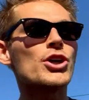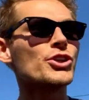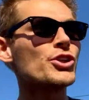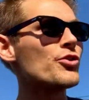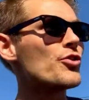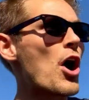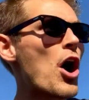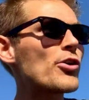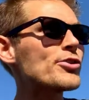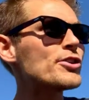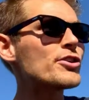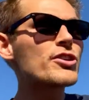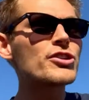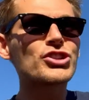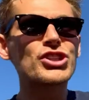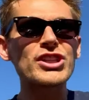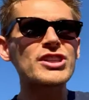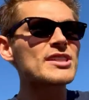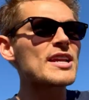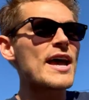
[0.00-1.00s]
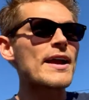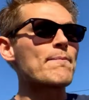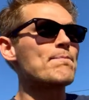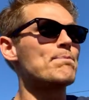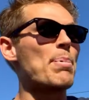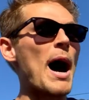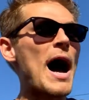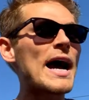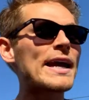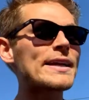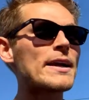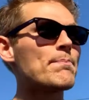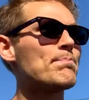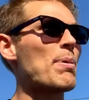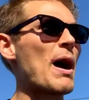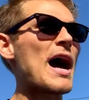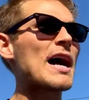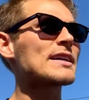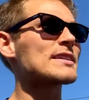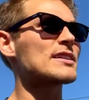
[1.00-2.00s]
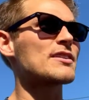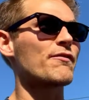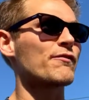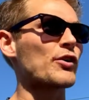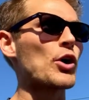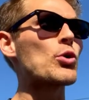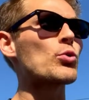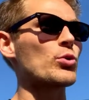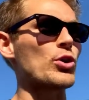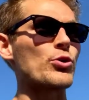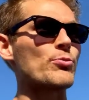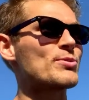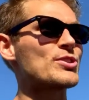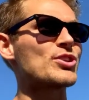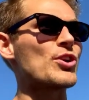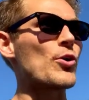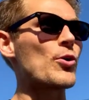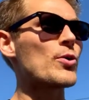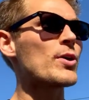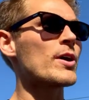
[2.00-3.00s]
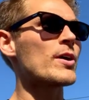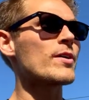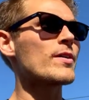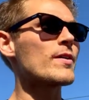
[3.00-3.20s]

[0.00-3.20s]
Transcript: You know you could just like buy a box of Fruit Loops, dude.